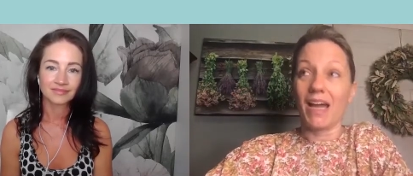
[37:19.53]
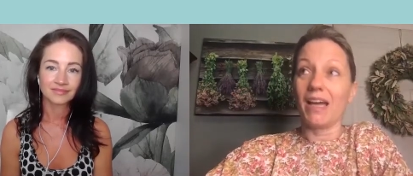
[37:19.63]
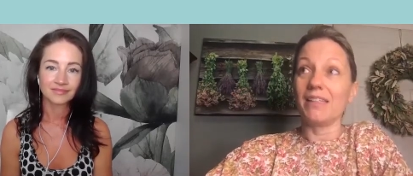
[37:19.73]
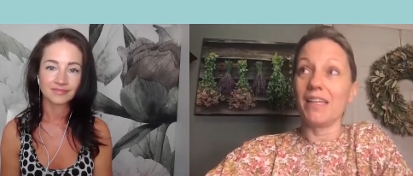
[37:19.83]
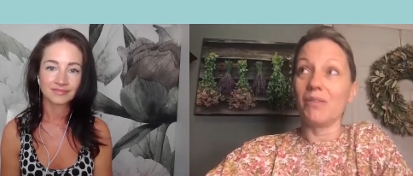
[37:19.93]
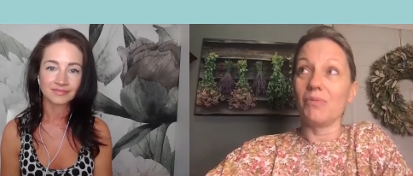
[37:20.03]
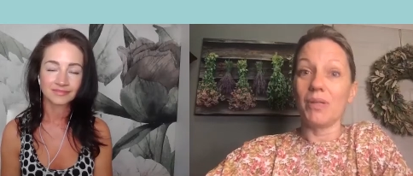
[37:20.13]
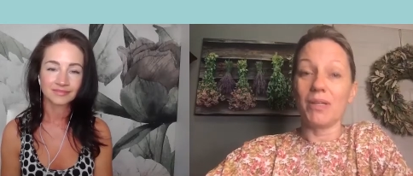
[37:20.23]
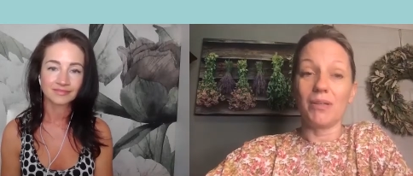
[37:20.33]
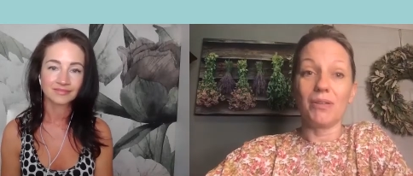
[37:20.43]
Speaker 1: on that, we,
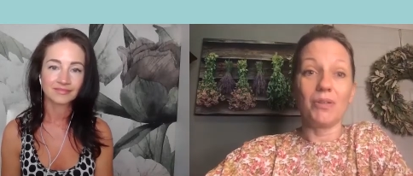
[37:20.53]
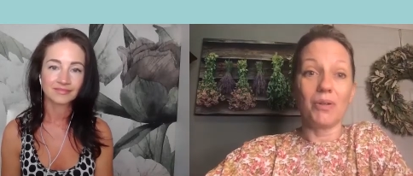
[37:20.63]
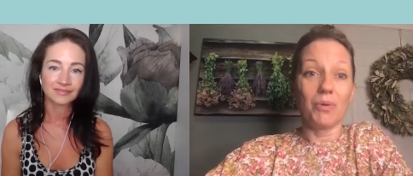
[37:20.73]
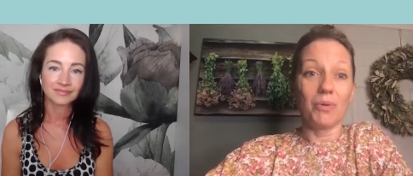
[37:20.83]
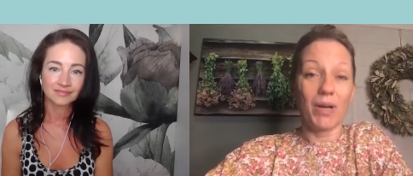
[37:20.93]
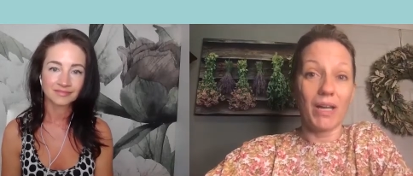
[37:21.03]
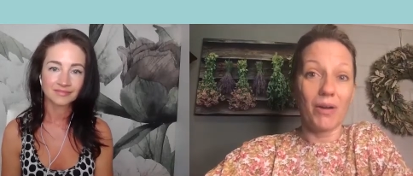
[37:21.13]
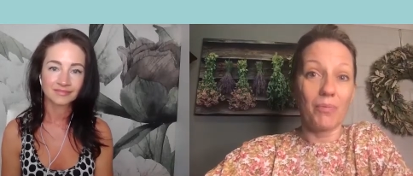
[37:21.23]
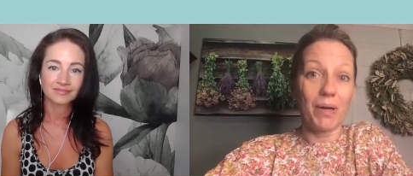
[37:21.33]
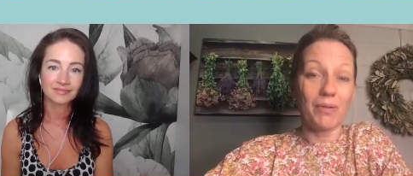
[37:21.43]
you know, we want to help
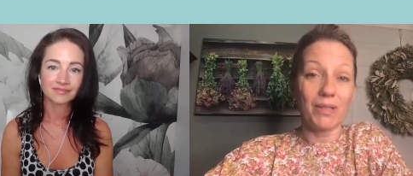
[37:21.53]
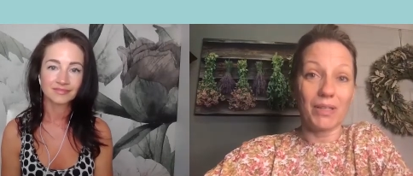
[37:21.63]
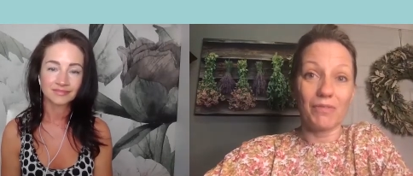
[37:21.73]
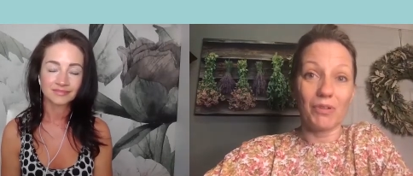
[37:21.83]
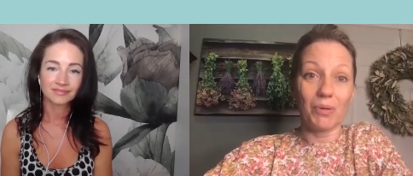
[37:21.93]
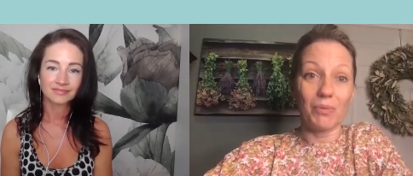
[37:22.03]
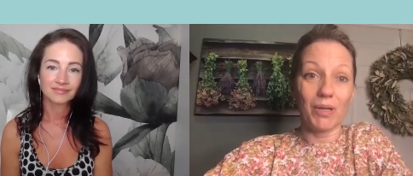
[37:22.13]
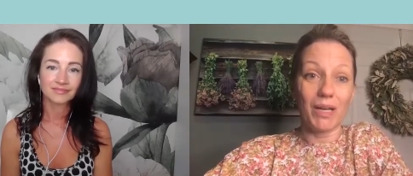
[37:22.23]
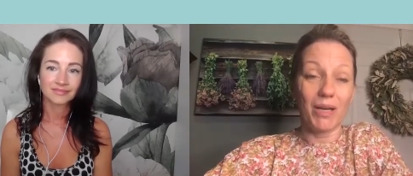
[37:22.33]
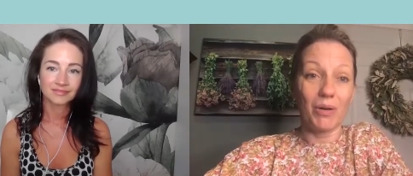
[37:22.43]
out the liver, but we got to
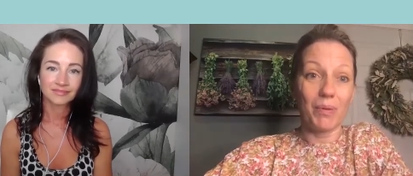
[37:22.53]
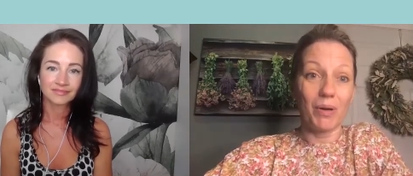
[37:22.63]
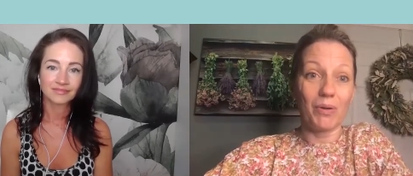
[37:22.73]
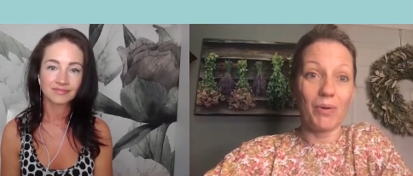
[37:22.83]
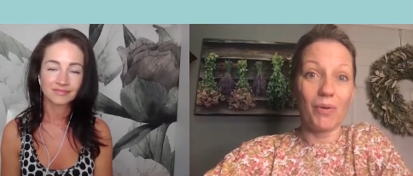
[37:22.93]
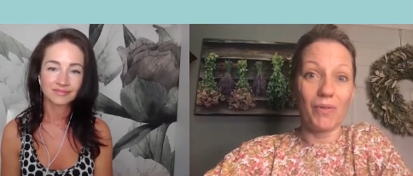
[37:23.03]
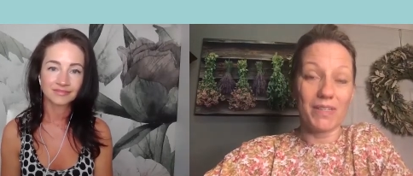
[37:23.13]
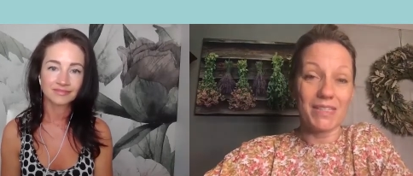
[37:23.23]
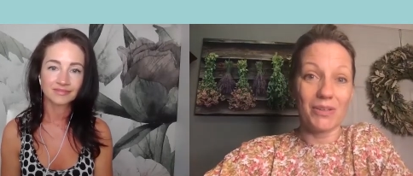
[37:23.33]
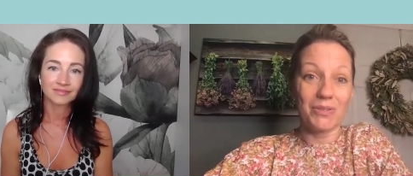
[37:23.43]
help out all the
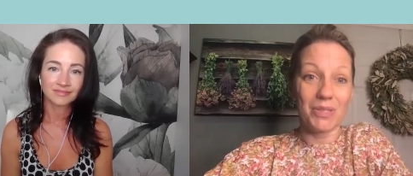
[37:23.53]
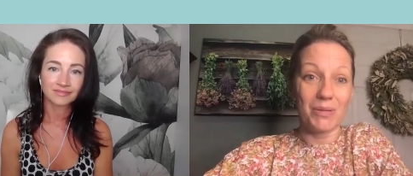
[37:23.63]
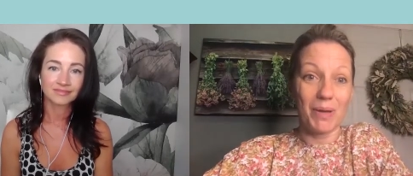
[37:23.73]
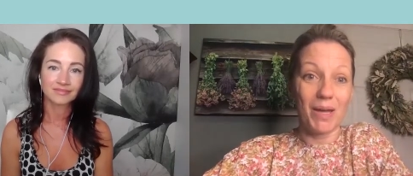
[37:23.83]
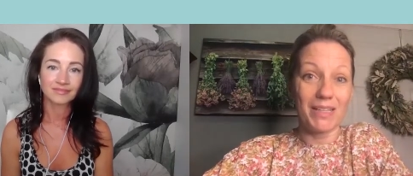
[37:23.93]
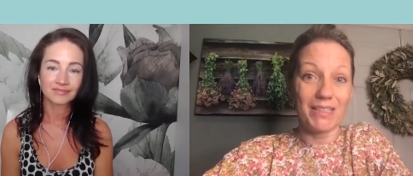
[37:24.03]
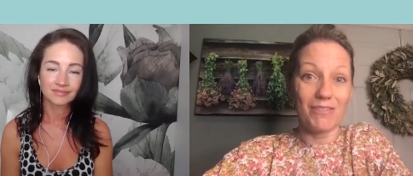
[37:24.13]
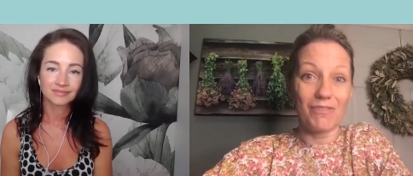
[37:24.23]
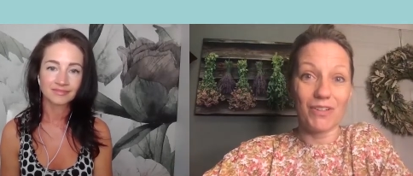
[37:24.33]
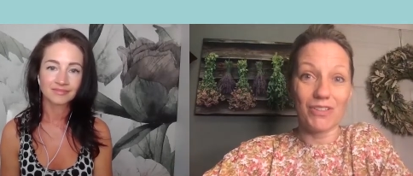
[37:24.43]
cells in the body to
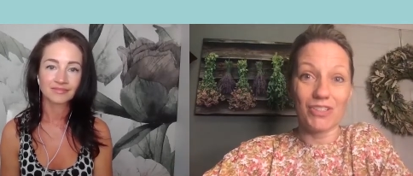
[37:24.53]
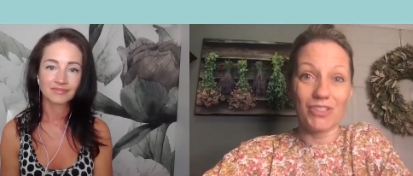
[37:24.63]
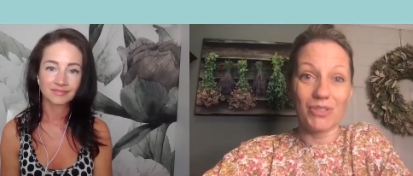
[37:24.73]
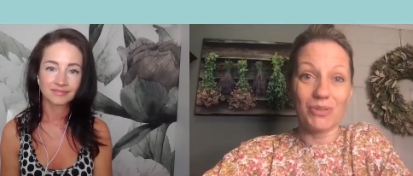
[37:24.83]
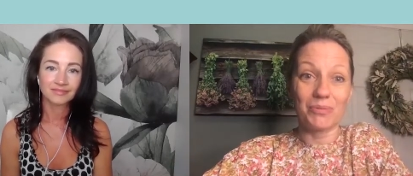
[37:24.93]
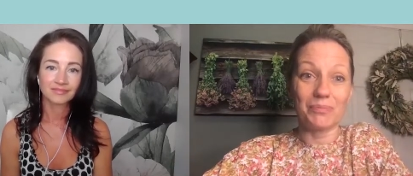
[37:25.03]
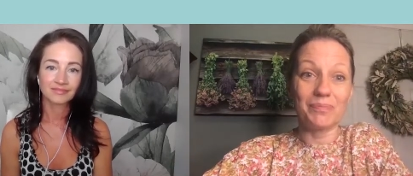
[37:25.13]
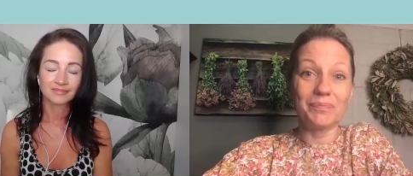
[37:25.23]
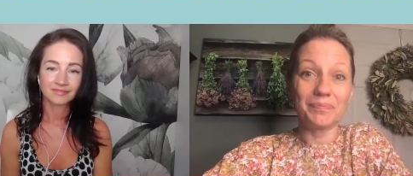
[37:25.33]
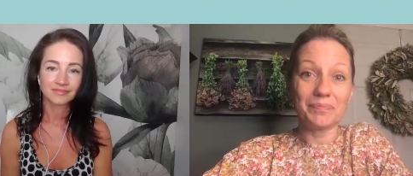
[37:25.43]
function too.
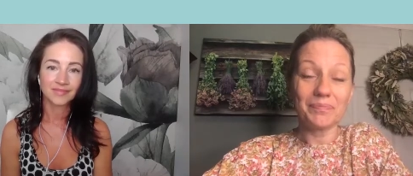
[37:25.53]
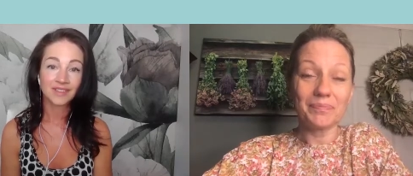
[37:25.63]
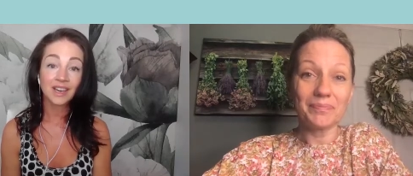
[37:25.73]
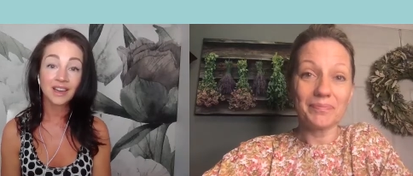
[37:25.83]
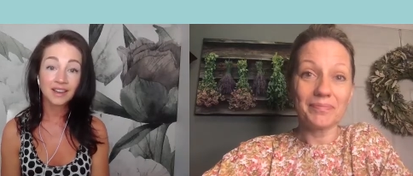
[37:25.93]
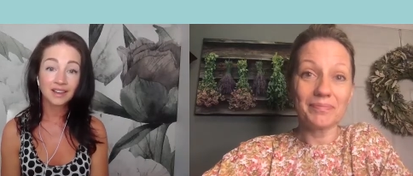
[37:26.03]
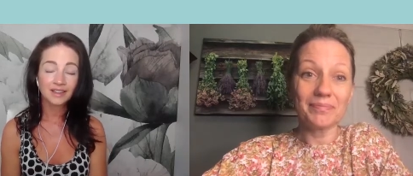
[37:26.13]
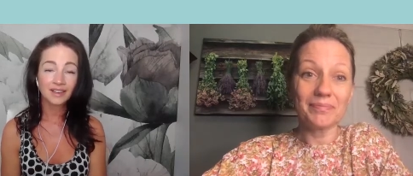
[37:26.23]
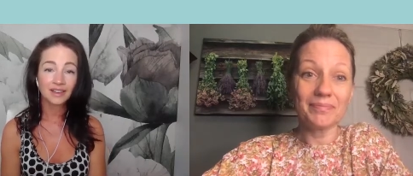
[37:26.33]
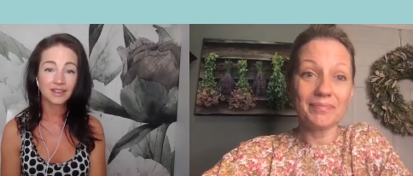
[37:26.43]
Speaker 2: Yeah.
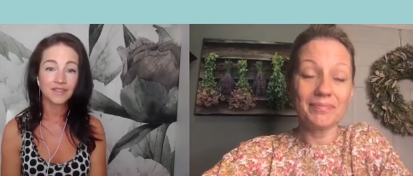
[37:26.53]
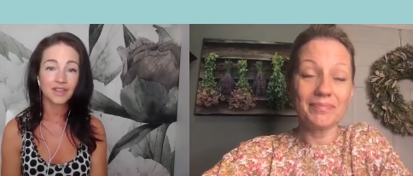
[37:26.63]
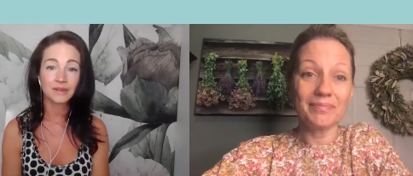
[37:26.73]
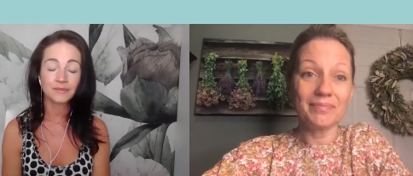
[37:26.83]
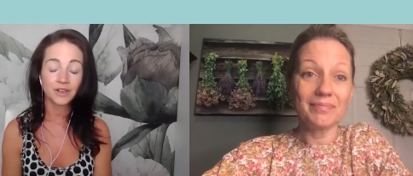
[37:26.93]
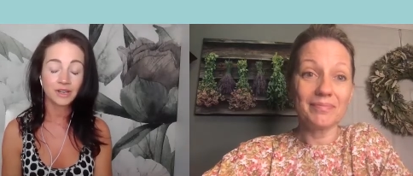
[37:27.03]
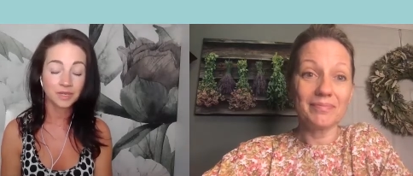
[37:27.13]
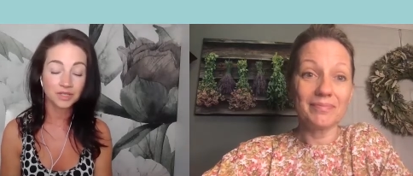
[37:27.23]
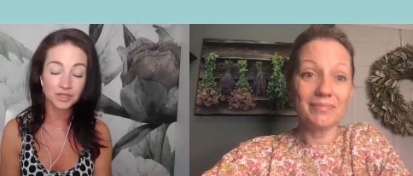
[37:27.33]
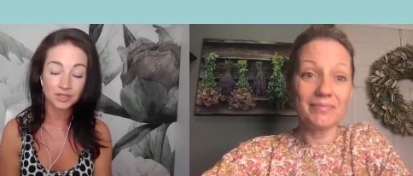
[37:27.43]
Yeah. Very, very
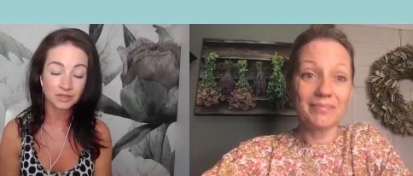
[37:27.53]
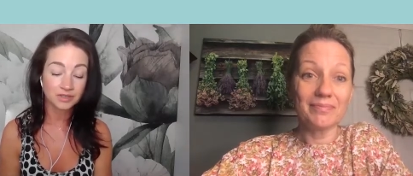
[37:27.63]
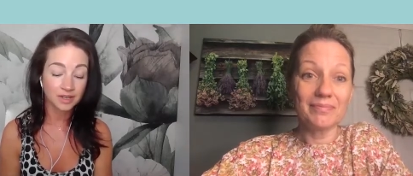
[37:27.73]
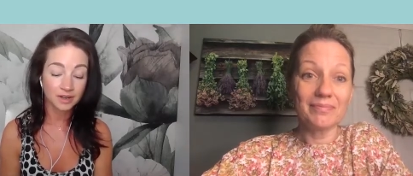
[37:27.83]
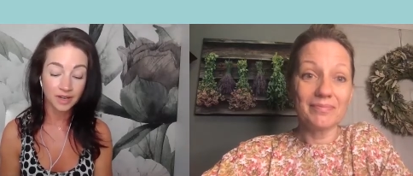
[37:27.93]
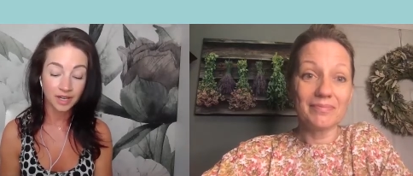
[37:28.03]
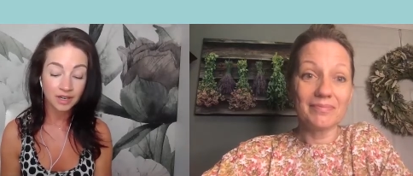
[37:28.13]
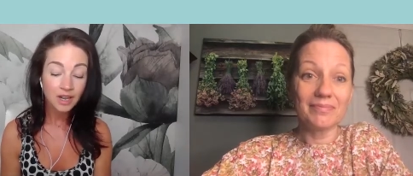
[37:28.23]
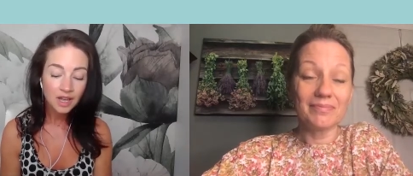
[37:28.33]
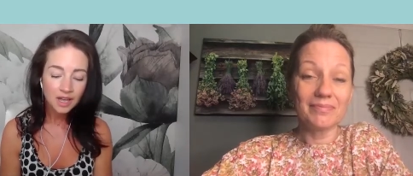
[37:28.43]
much so. And,
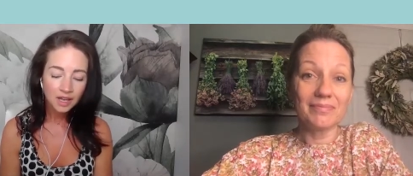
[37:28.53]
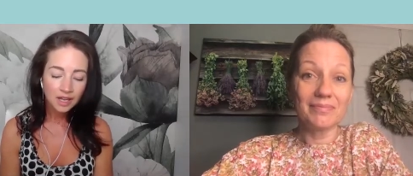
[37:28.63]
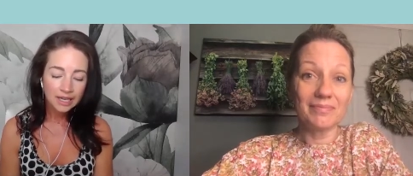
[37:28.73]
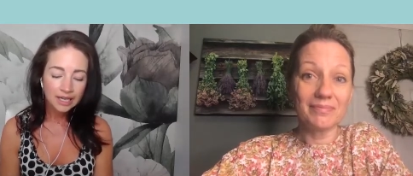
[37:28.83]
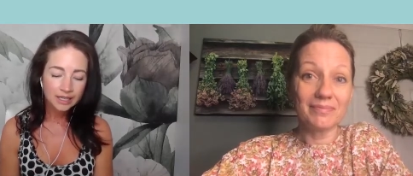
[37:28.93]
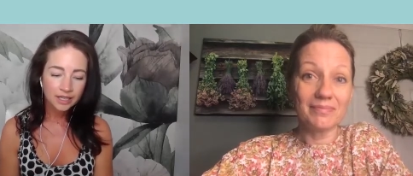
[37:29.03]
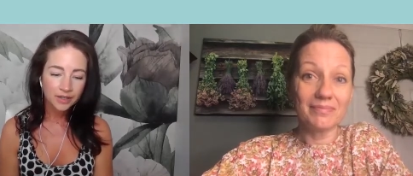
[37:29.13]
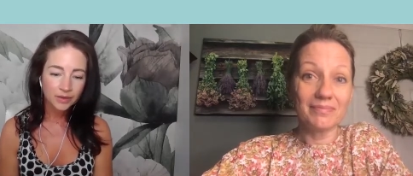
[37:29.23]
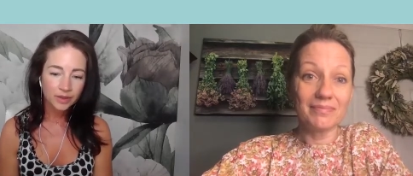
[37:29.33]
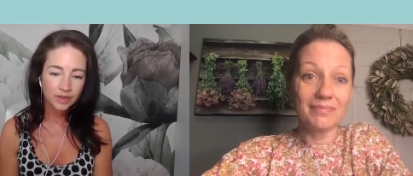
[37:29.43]
you know,
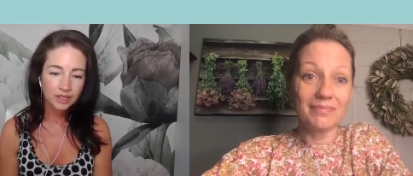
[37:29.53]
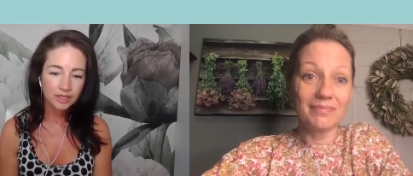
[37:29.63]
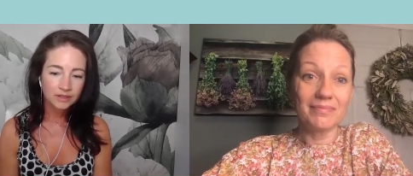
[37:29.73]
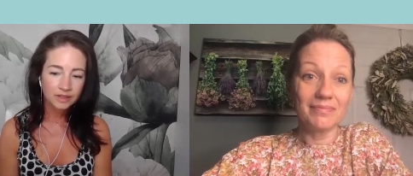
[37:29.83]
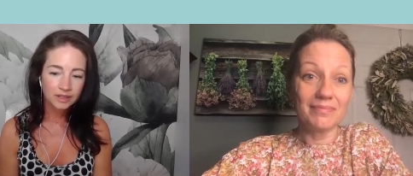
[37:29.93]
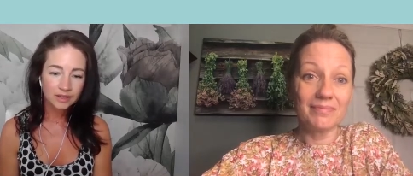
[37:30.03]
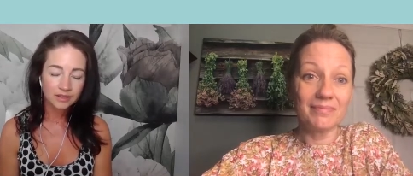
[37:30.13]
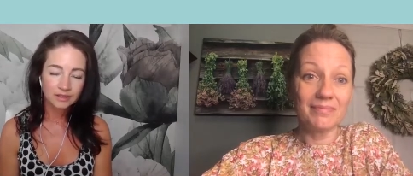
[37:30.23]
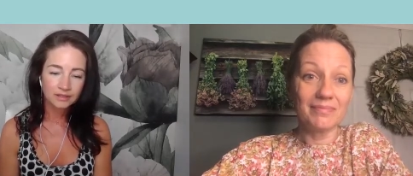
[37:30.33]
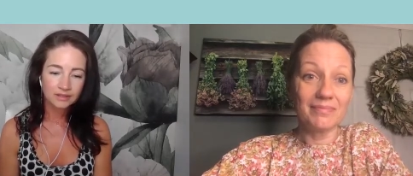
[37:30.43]
the, the